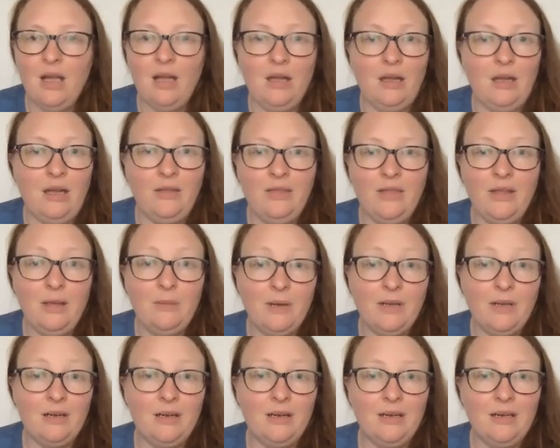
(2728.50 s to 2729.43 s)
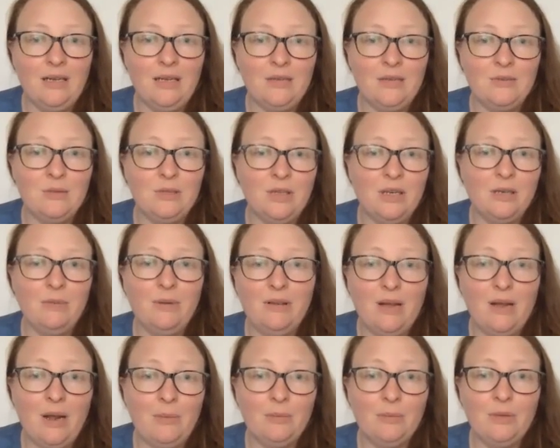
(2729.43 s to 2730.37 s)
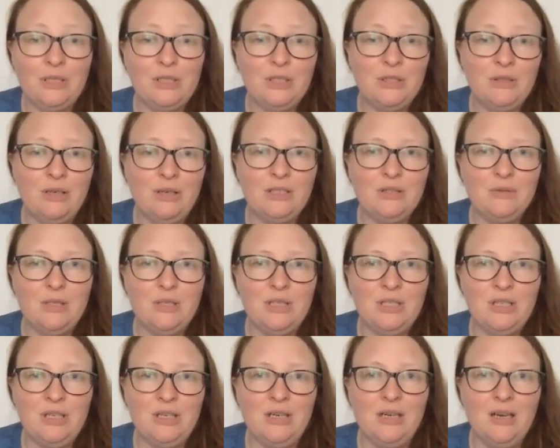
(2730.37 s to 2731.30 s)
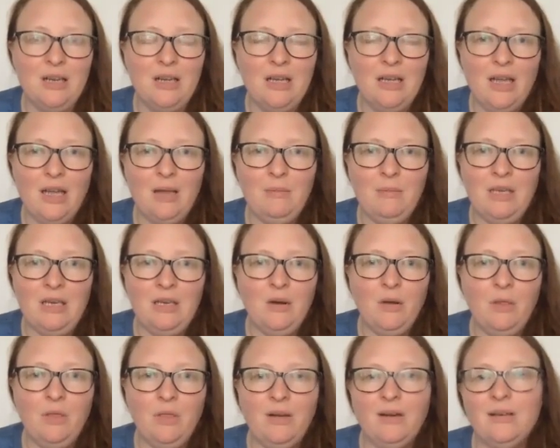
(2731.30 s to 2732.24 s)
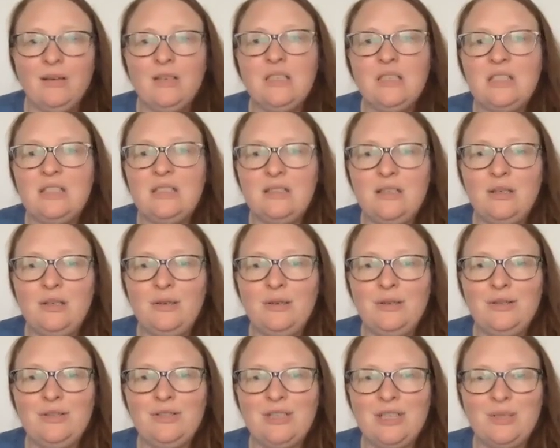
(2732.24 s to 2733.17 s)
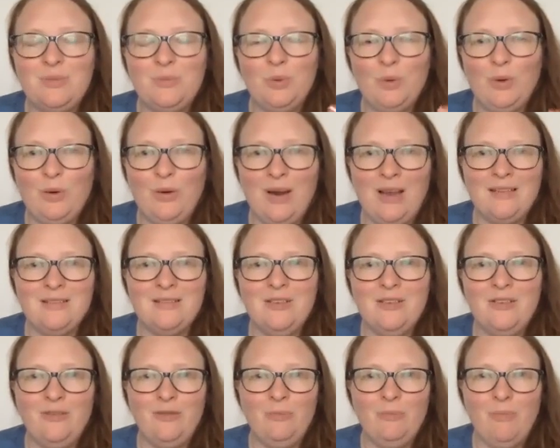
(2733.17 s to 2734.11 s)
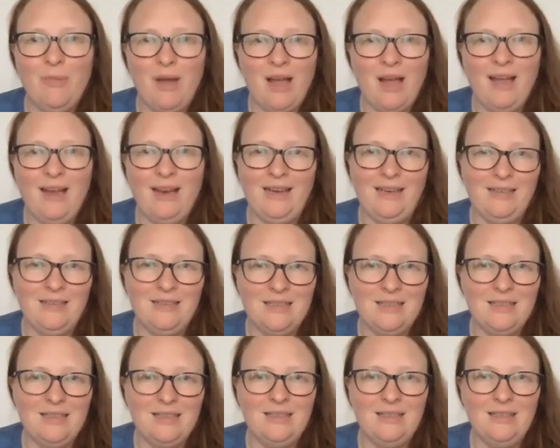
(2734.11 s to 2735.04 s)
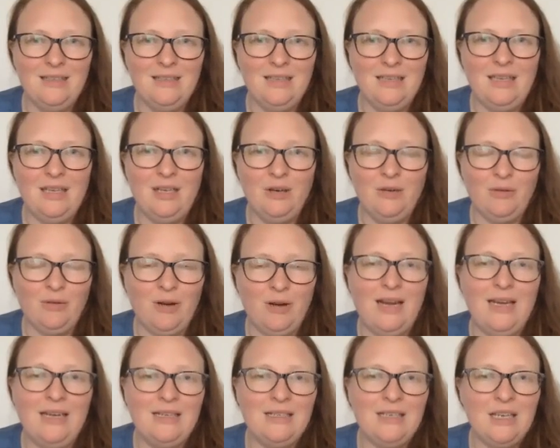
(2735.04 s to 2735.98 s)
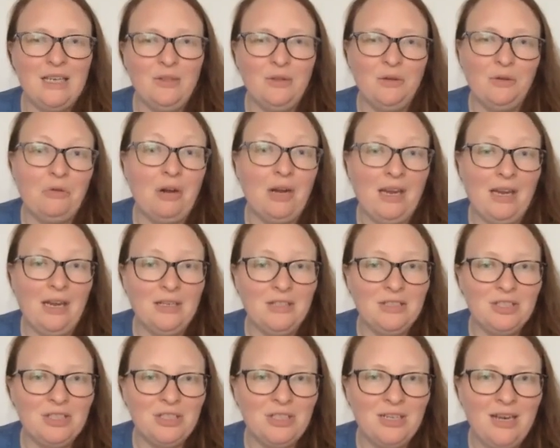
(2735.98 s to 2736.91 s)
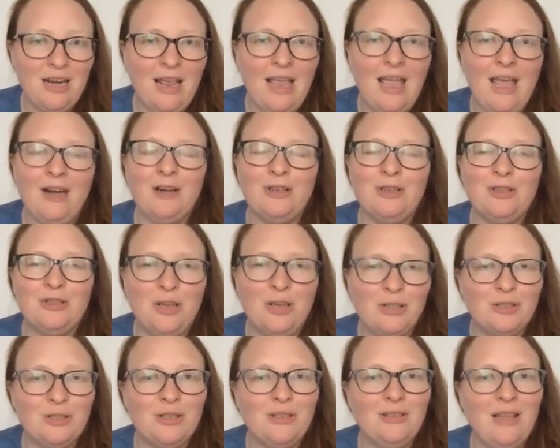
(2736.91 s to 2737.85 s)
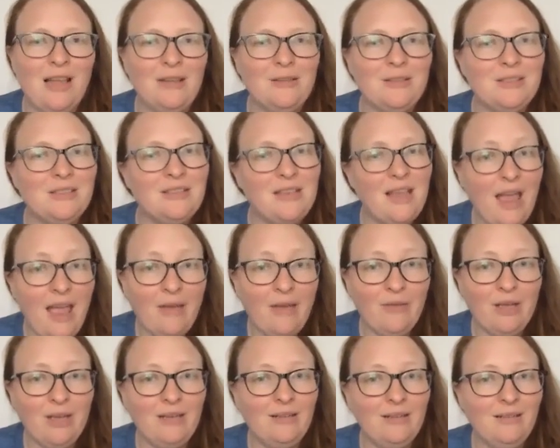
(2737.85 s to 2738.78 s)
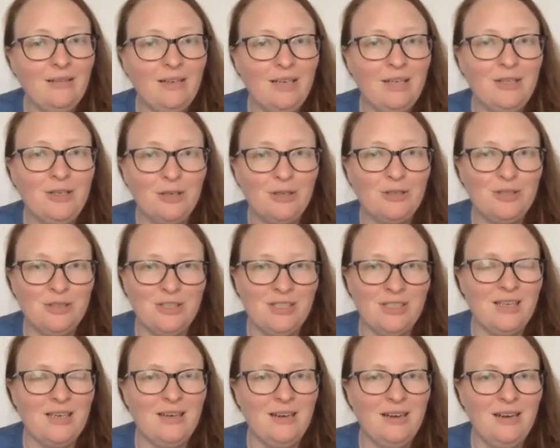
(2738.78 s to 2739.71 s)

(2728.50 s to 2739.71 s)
I think about it as we talk about Operation Graduation. I mean, there is still such progressive mind ingrained in the Grange, and our structure allows us to have it. It nurtures it.